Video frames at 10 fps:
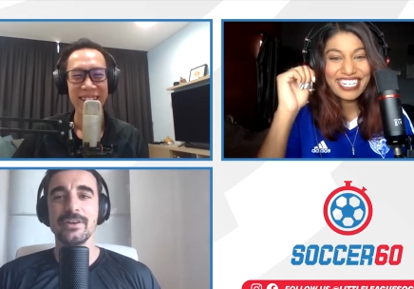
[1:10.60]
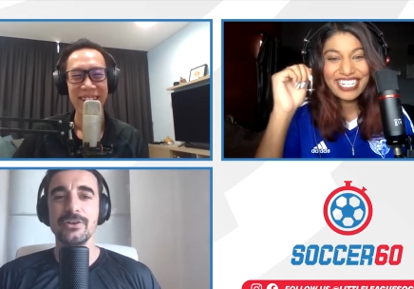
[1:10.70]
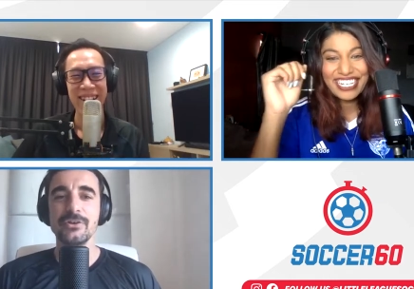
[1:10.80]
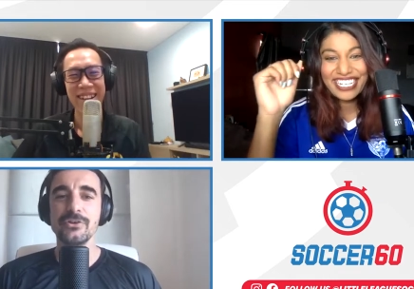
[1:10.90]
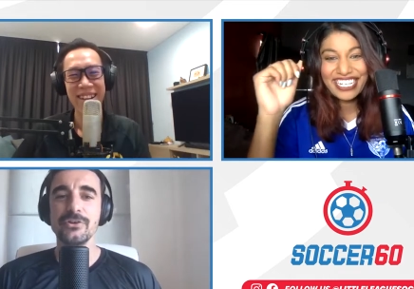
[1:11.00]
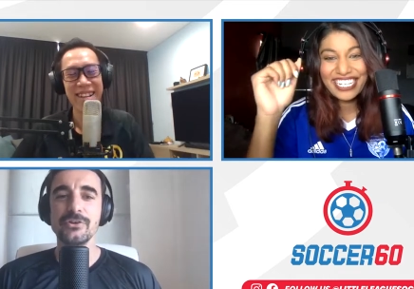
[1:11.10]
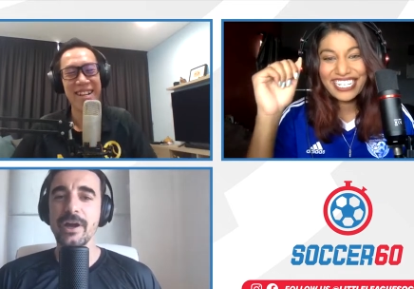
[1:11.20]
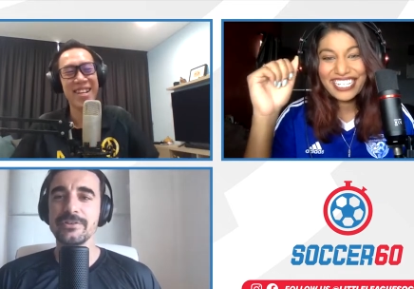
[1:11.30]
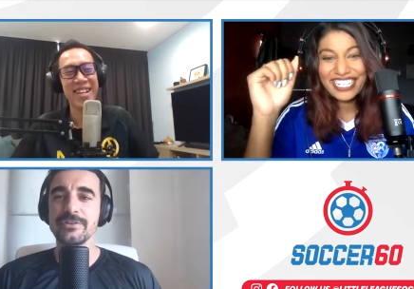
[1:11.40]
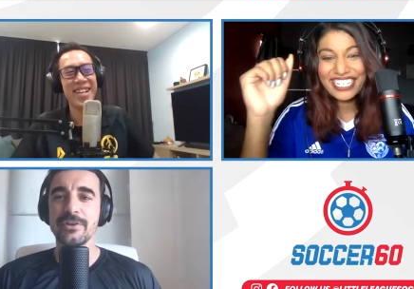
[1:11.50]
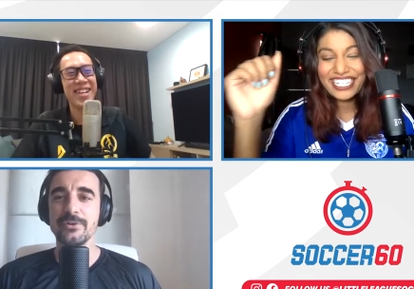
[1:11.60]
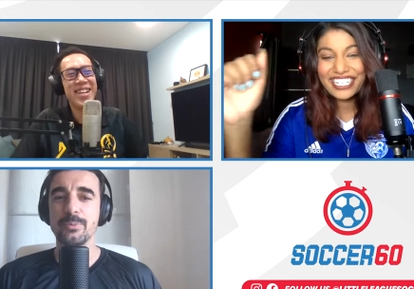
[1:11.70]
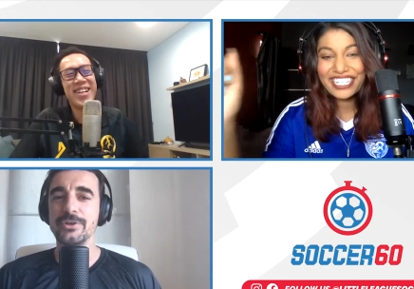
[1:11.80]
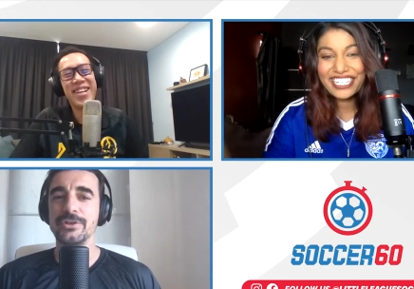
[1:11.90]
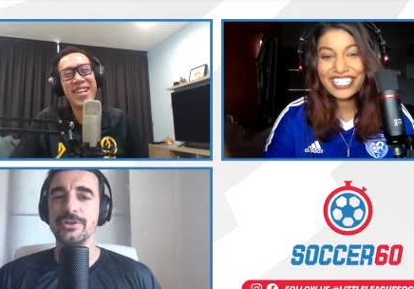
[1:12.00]
Speaker 1: You guys don't
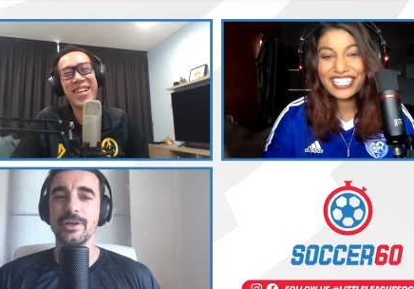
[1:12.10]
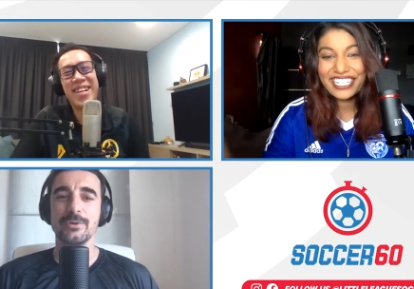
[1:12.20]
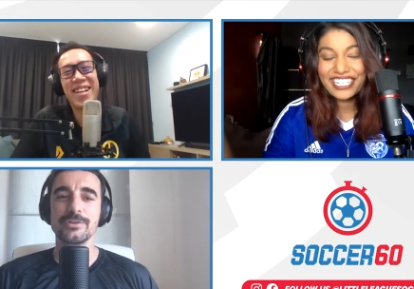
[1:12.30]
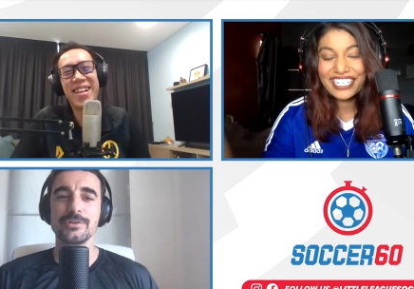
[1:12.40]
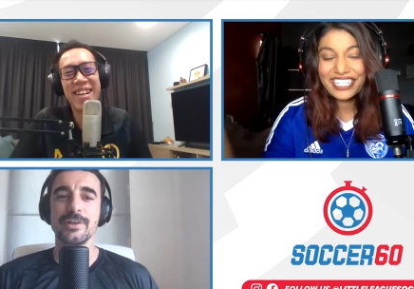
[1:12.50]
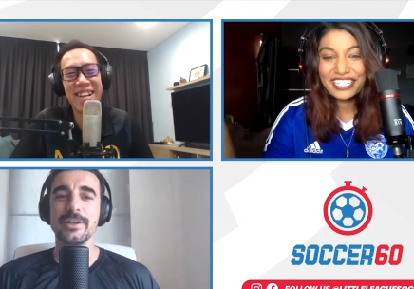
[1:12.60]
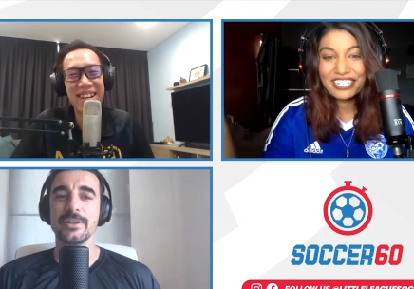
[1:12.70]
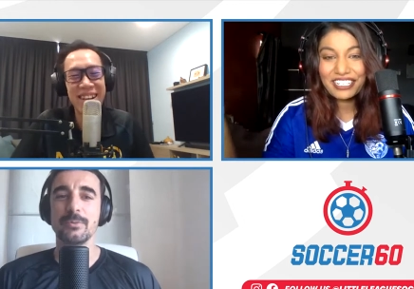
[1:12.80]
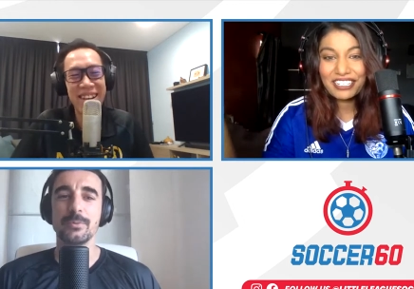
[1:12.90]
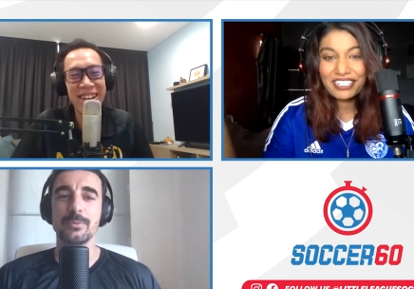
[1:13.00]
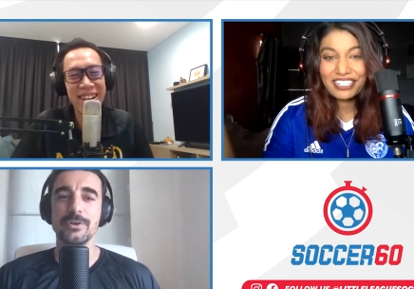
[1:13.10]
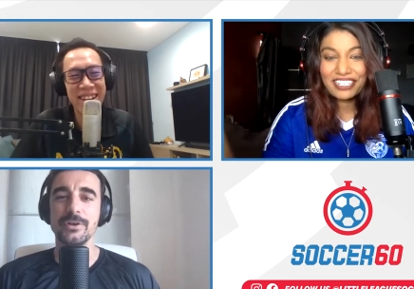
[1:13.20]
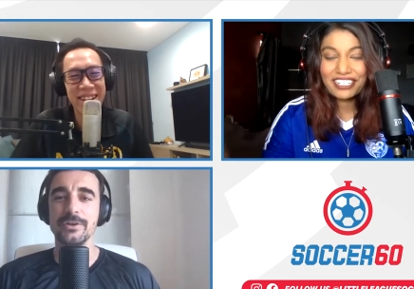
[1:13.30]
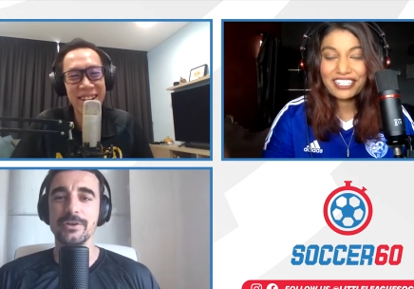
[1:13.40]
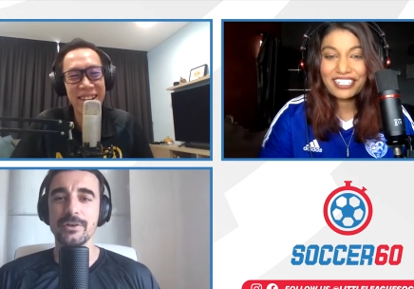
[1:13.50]
appreciate what it's like at the moment.
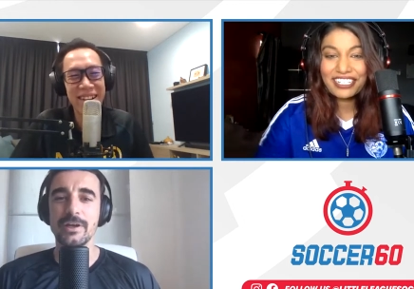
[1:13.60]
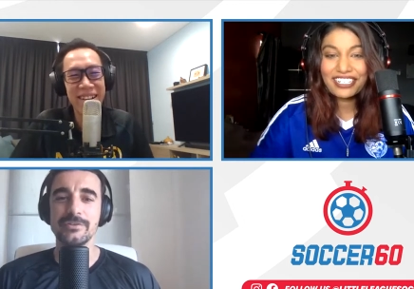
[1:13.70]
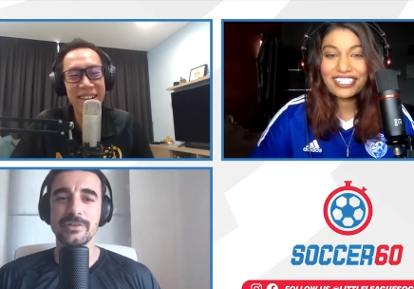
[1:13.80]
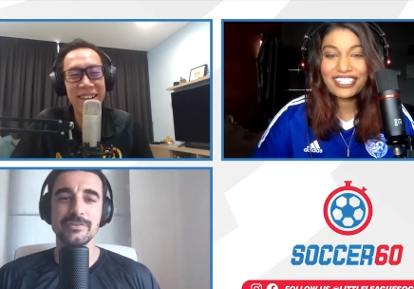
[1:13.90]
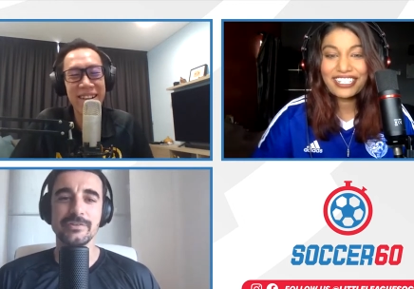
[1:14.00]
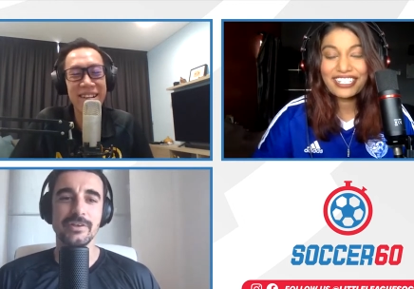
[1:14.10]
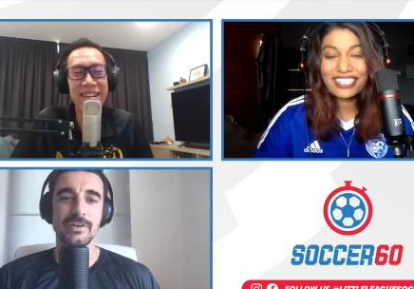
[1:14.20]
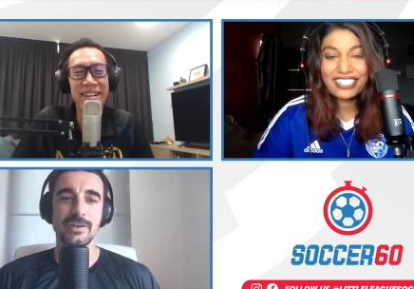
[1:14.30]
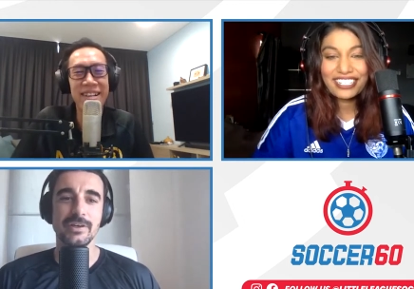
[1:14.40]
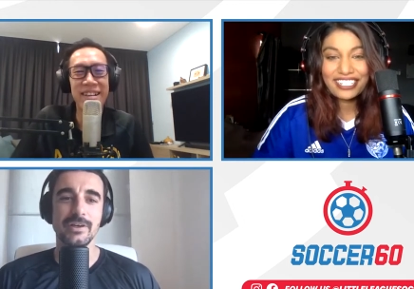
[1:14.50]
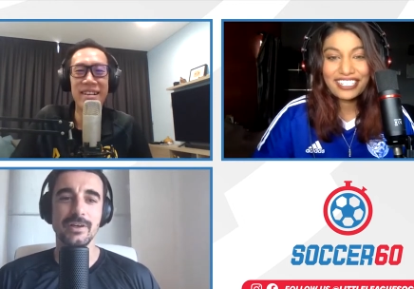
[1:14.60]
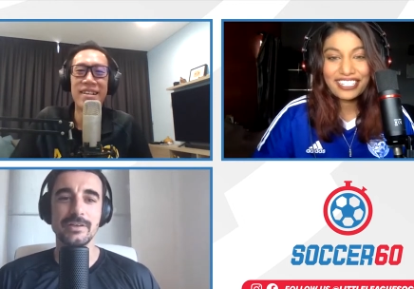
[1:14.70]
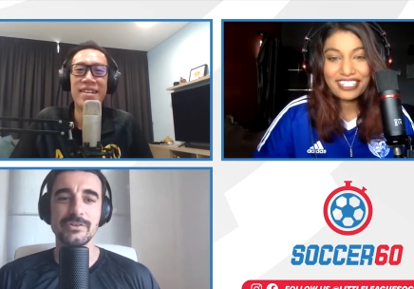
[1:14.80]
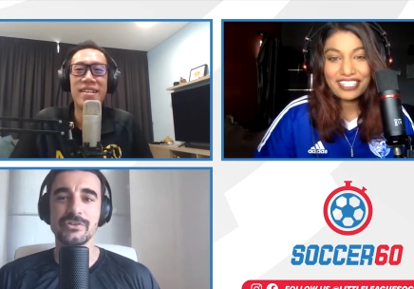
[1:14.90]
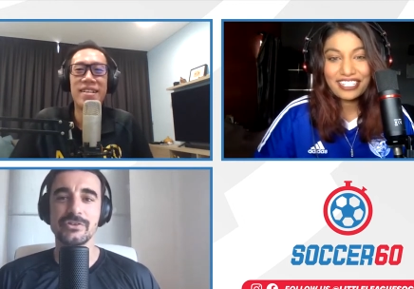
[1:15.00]
You as
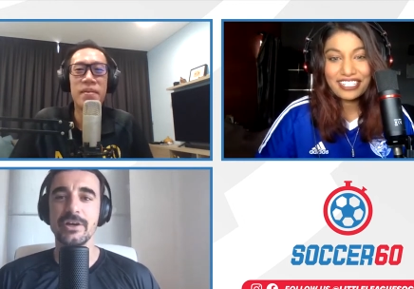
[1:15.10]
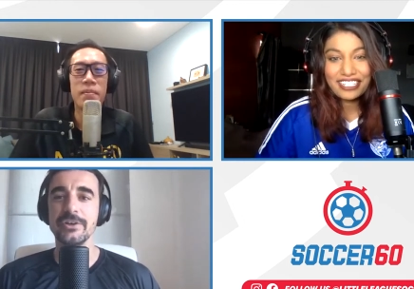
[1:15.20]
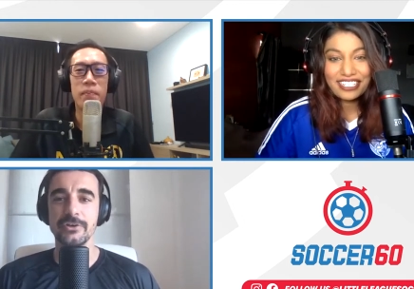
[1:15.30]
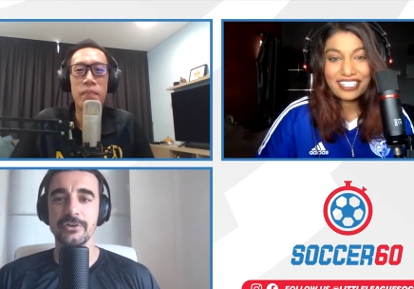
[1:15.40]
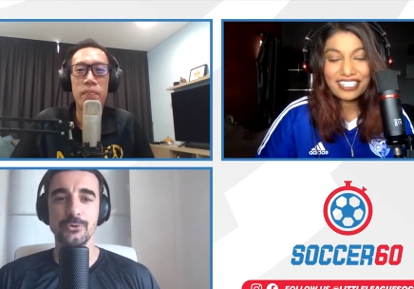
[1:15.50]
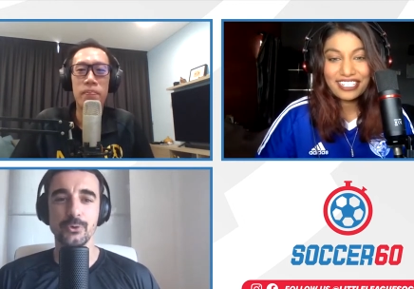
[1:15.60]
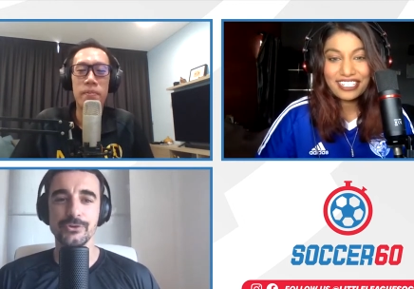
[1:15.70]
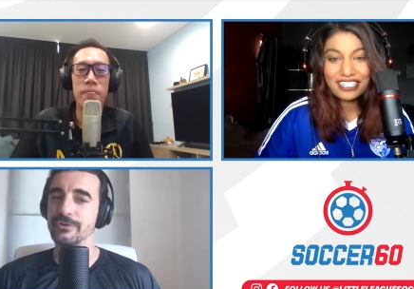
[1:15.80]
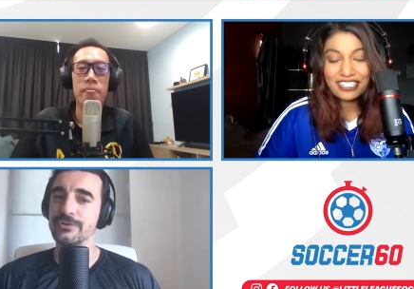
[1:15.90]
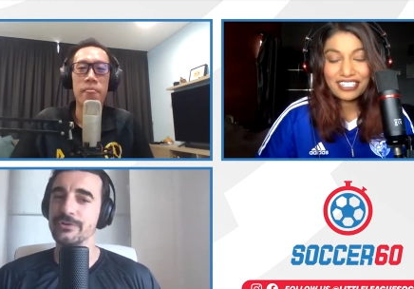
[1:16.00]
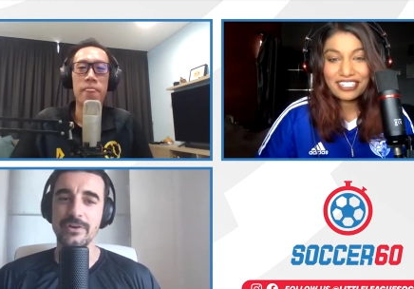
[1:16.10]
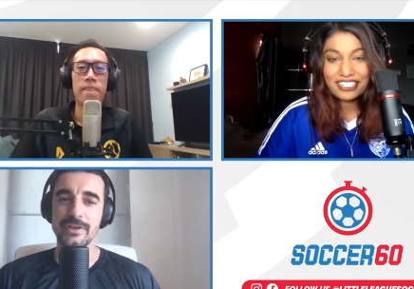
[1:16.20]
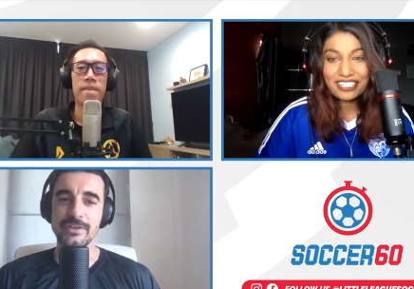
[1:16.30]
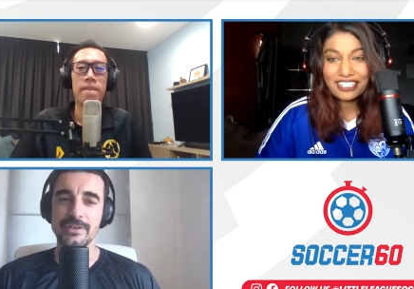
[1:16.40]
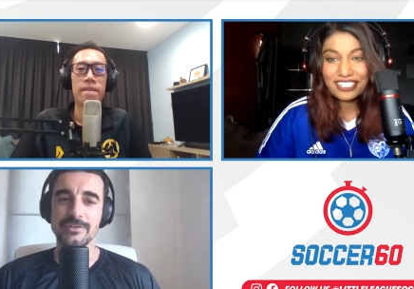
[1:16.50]
a son and a daughter, it's
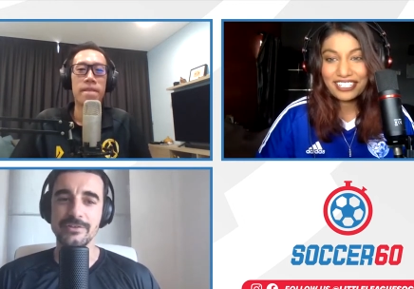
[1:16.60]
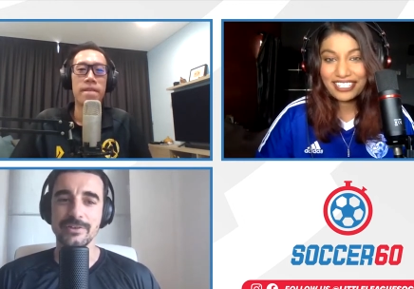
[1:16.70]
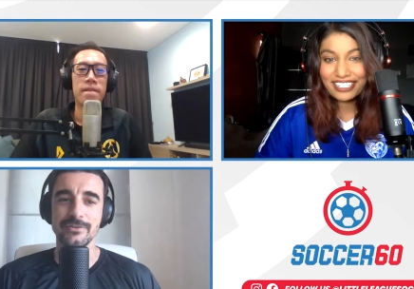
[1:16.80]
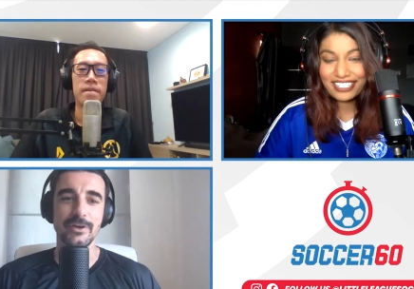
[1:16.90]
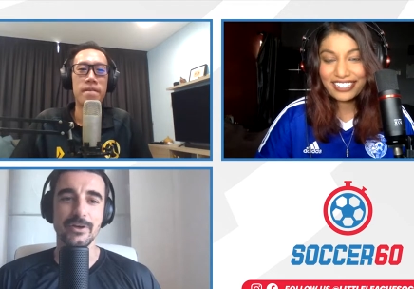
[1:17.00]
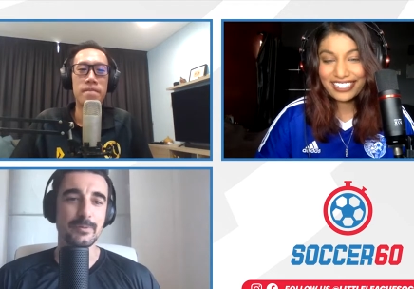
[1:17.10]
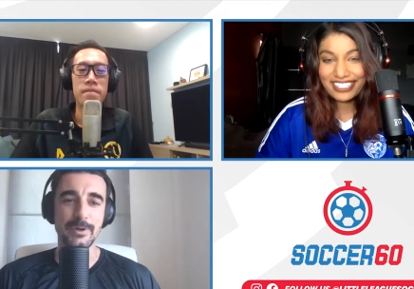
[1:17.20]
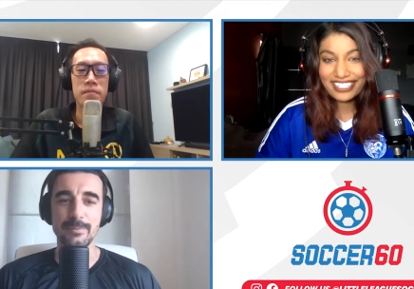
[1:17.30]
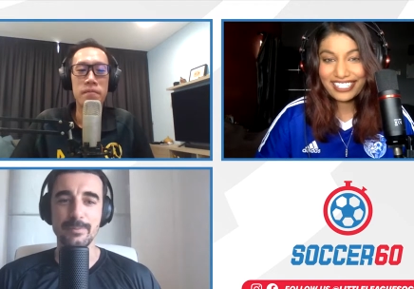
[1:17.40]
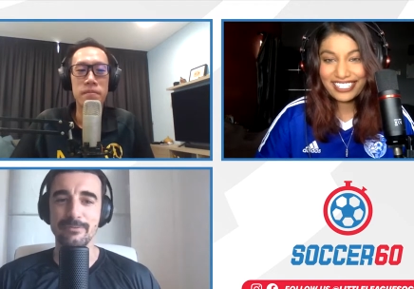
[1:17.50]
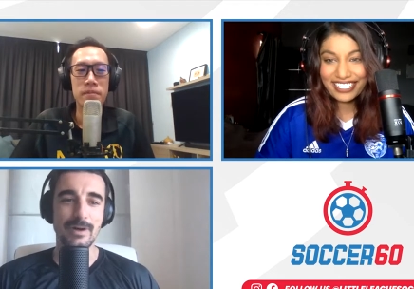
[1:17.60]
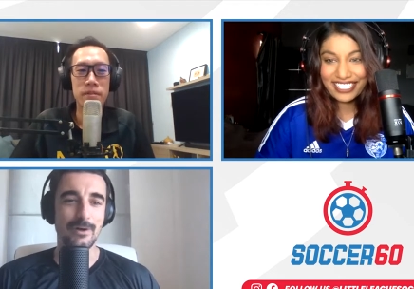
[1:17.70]
very easy, right? You buy your mum